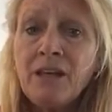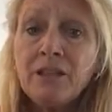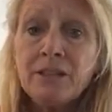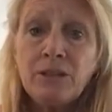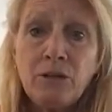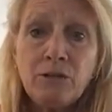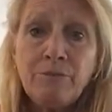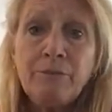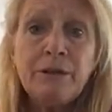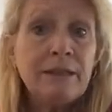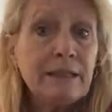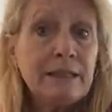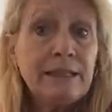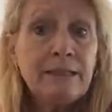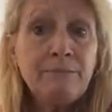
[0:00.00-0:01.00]
So, but
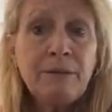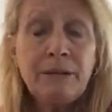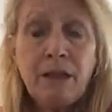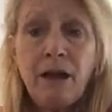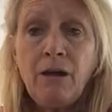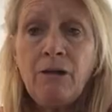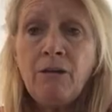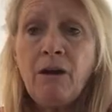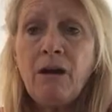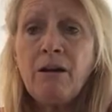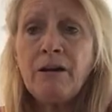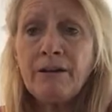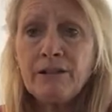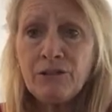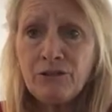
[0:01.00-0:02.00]
listed below
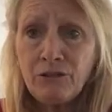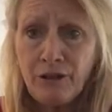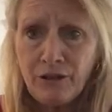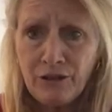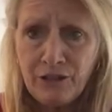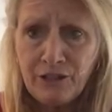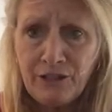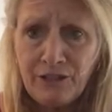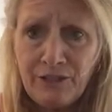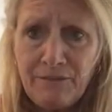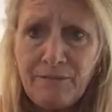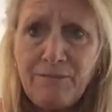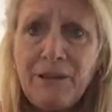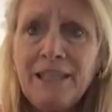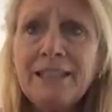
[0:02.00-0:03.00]
are instructions.
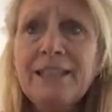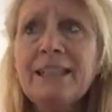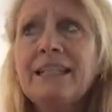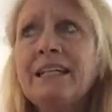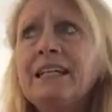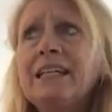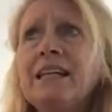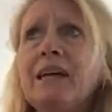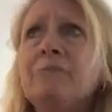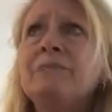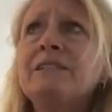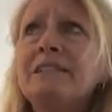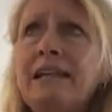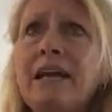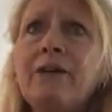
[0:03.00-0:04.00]
Basically, it
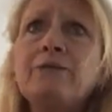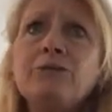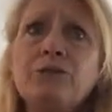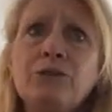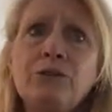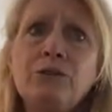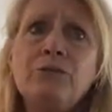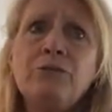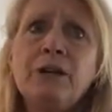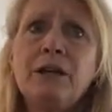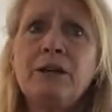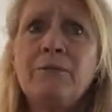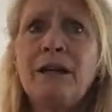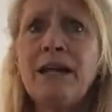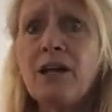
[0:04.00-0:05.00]
comes down to we're going
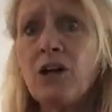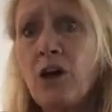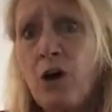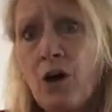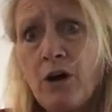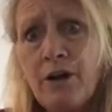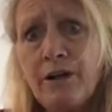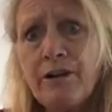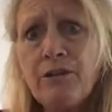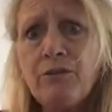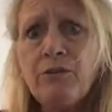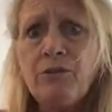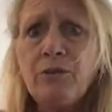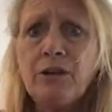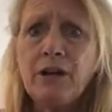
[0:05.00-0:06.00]
to make a card
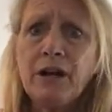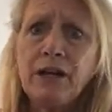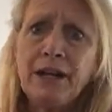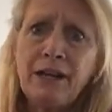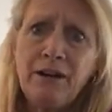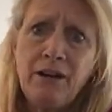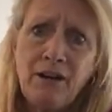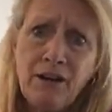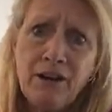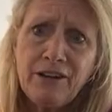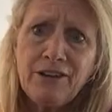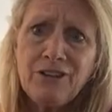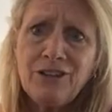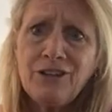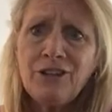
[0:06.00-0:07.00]
or cut out a
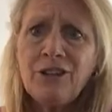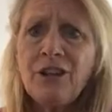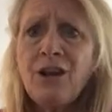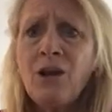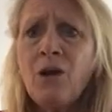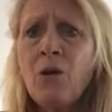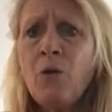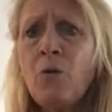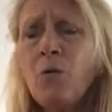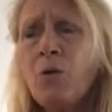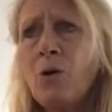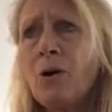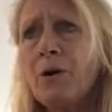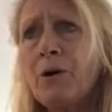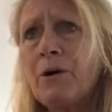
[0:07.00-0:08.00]
heart
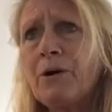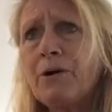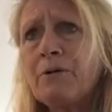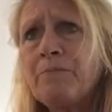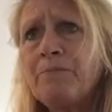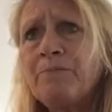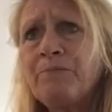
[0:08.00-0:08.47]
or